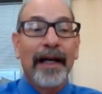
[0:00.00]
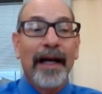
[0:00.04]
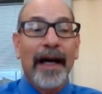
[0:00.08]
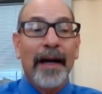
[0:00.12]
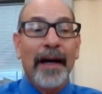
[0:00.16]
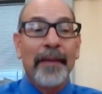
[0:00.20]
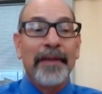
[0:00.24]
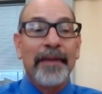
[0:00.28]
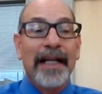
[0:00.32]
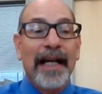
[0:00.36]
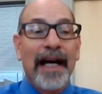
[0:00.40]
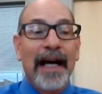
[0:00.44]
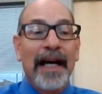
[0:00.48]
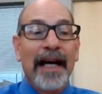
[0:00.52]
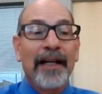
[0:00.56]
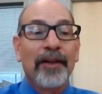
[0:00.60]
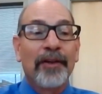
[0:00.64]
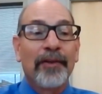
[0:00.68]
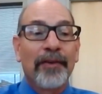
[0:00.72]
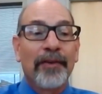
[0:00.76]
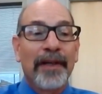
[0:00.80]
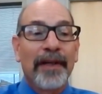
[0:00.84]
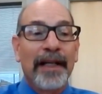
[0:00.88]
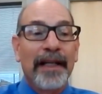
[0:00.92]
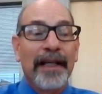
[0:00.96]
I mean, I
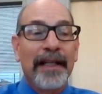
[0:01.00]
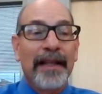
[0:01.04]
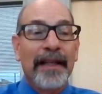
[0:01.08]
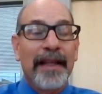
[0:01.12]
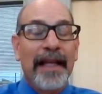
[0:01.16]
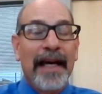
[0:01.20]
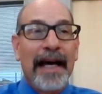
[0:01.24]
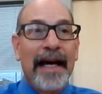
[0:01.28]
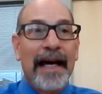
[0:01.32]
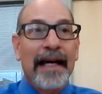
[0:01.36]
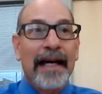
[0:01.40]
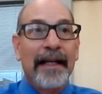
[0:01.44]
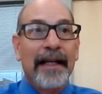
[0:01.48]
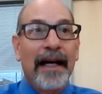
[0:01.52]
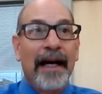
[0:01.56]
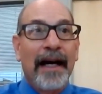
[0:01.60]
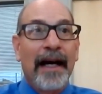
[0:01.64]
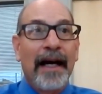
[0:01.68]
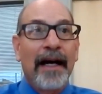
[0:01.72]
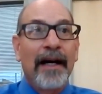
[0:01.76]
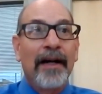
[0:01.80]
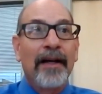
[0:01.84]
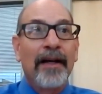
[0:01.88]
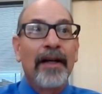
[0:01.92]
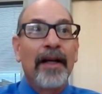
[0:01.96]
agree that
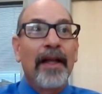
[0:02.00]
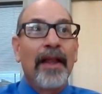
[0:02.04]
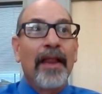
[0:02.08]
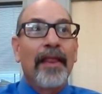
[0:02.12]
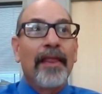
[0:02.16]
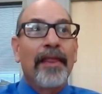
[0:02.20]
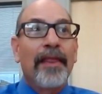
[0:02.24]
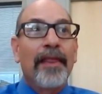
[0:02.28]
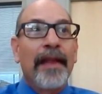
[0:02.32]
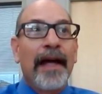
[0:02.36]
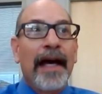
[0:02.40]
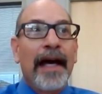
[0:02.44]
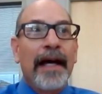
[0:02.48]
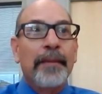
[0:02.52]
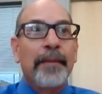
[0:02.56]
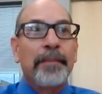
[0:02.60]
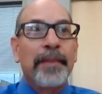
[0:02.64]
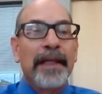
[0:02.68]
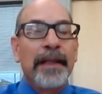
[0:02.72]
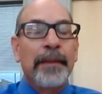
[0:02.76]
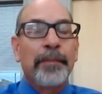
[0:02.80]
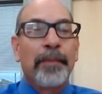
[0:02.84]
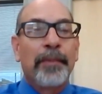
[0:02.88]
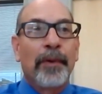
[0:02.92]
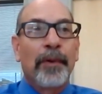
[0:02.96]
that
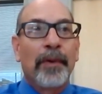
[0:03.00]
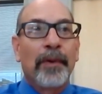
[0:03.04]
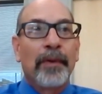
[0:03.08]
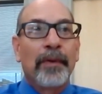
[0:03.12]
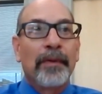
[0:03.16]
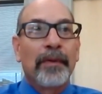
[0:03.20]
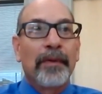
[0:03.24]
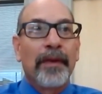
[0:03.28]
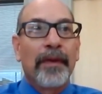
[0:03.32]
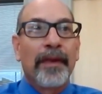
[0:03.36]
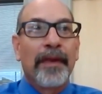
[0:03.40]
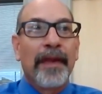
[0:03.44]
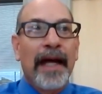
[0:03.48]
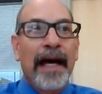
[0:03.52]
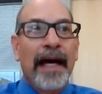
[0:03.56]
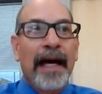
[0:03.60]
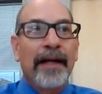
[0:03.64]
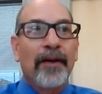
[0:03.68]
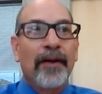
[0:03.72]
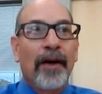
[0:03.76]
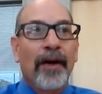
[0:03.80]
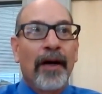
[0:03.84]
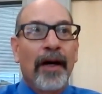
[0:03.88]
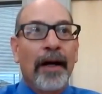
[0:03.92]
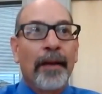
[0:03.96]
people that
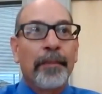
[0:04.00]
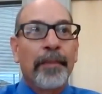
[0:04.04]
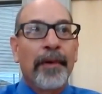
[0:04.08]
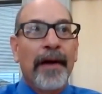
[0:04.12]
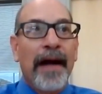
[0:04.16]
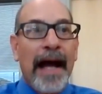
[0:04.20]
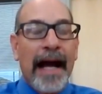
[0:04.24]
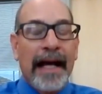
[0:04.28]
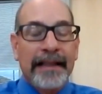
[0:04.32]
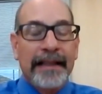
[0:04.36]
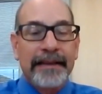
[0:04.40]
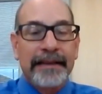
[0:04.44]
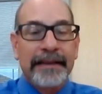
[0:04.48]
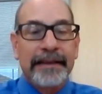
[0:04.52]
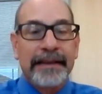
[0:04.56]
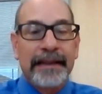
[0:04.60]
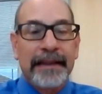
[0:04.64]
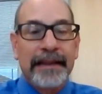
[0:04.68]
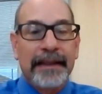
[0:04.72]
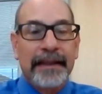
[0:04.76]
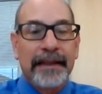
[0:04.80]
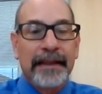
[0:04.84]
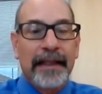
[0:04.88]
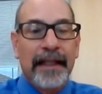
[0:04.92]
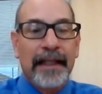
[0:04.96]
are
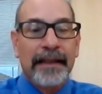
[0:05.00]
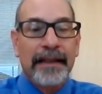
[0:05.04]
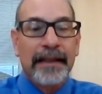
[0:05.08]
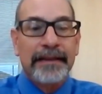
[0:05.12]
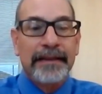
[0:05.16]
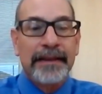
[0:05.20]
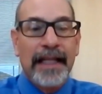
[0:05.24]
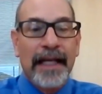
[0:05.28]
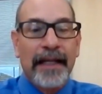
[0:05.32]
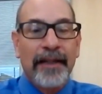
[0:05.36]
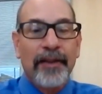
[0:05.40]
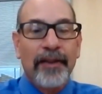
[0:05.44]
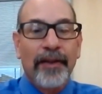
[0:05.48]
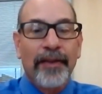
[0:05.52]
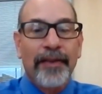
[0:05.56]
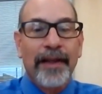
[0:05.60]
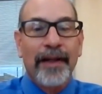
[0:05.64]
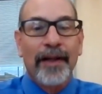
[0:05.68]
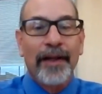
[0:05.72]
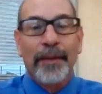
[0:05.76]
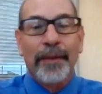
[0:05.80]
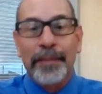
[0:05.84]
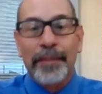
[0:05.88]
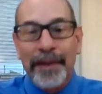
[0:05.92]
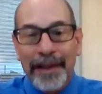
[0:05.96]
practicing
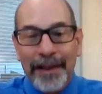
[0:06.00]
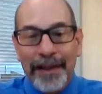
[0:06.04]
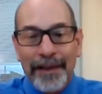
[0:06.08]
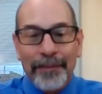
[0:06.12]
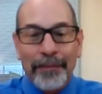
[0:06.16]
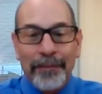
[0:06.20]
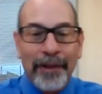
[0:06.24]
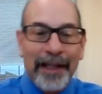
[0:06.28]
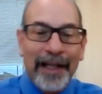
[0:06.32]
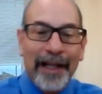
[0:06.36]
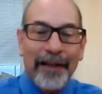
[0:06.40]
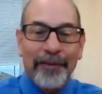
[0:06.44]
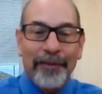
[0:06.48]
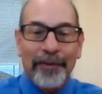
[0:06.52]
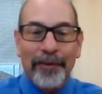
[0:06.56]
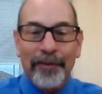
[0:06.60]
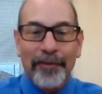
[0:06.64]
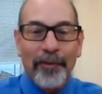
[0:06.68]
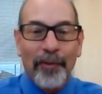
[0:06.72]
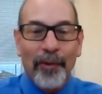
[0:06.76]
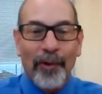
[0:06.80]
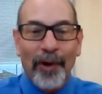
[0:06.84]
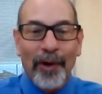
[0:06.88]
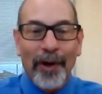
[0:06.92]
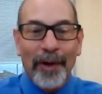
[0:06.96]
psychotherapy in whatever
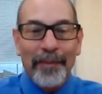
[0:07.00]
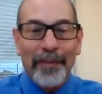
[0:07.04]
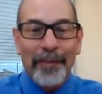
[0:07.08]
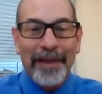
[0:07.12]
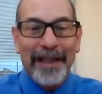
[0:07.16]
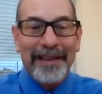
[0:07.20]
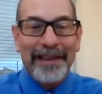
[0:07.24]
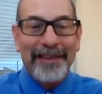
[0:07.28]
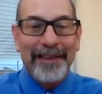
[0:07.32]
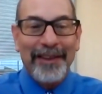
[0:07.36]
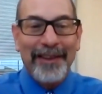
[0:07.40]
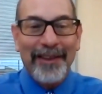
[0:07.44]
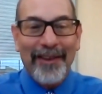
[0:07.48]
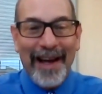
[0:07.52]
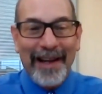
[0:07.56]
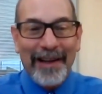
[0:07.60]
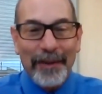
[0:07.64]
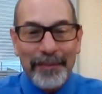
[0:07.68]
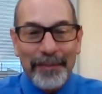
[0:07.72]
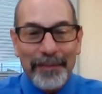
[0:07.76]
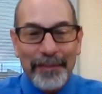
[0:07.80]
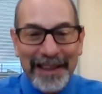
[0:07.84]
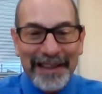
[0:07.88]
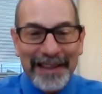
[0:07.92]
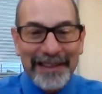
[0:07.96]
form, and I
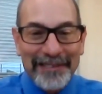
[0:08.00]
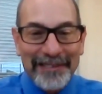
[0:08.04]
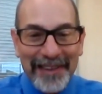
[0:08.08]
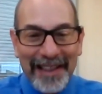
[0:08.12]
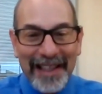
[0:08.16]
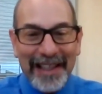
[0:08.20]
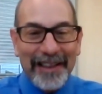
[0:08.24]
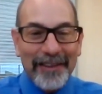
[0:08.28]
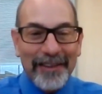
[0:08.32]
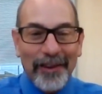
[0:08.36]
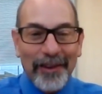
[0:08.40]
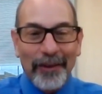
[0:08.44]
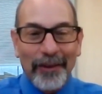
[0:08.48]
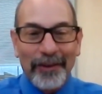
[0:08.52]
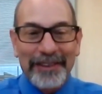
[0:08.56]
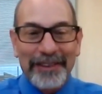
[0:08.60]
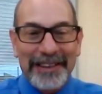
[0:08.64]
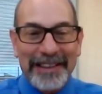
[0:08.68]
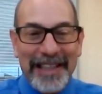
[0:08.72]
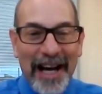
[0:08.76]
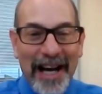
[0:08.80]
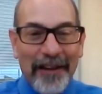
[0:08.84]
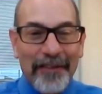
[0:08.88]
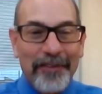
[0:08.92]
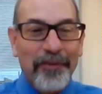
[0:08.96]
don't mean like old
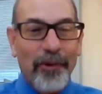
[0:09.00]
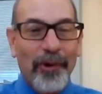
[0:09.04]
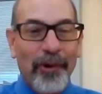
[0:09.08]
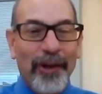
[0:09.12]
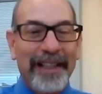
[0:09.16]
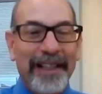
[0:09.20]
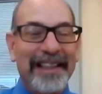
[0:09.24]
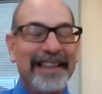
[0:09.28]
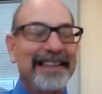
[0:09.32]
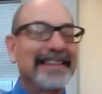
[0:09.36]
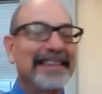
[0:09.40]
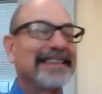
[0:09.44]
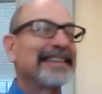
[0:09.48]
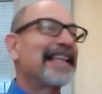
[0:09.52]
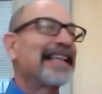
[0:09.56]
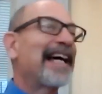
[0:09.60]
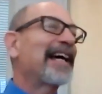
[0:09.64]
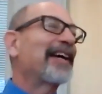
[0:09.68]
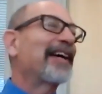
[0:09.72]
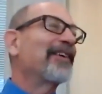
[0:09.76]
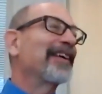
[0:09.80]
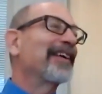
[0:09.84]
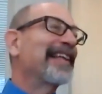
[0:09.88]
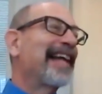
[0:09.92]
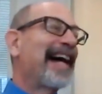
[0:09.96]
style Freudian
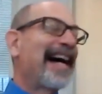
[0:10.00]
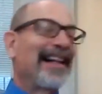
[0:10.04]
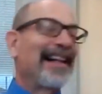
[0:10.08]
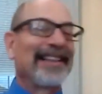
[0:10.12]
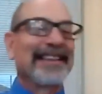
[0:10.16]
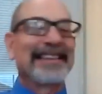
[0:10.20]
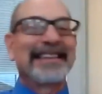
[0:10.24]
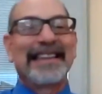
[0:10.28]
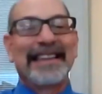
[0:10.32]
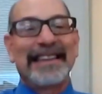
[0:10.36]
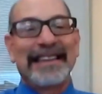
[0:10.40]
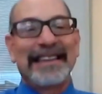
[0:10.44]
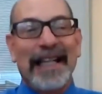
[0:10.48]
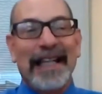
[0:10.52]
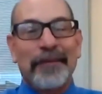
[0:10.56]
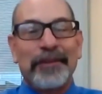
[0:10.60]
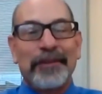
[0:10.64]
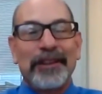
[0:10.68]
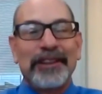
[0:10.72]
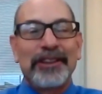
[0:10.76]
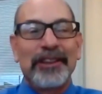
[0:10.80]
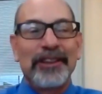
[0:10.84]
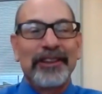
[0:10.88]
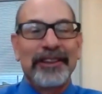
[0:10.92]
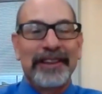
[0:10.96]
psychoanalysis, I'm
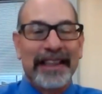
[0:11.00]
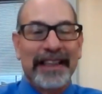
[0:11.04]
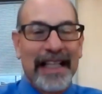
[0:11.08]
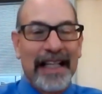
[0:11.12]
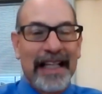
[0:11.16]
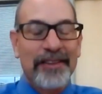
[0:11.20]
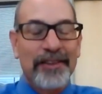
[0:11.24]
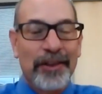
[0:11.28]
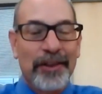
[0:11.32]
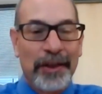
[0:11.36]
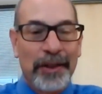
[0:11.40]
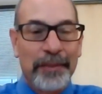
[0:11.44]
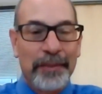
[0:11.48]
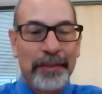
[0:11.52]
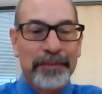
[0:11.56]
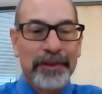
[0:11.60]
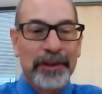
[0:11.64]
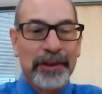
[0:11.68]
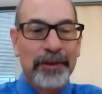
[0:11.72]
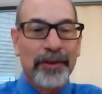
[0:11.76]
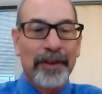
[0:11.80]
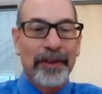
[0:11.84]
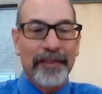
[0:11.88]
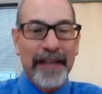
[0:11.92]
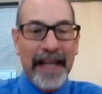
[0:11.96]
just using that term,
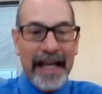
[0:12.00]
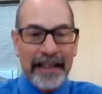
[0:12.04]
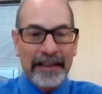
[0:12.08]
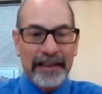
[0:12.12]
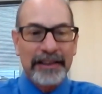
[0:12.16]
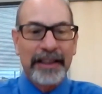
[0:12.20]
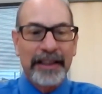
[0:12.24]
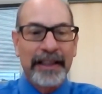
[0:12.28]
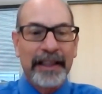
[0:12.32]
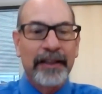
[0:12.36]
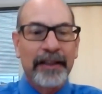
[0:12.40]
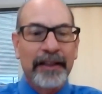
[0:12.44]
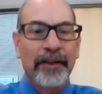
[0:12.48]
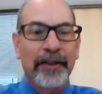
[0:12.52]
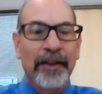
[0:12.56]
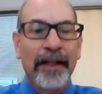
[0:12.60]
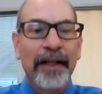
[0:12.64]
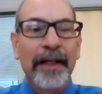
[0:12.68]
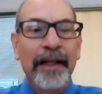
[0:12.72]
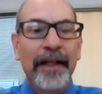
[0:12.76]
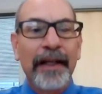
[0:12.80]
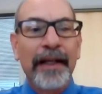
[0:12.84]
sort of counseling or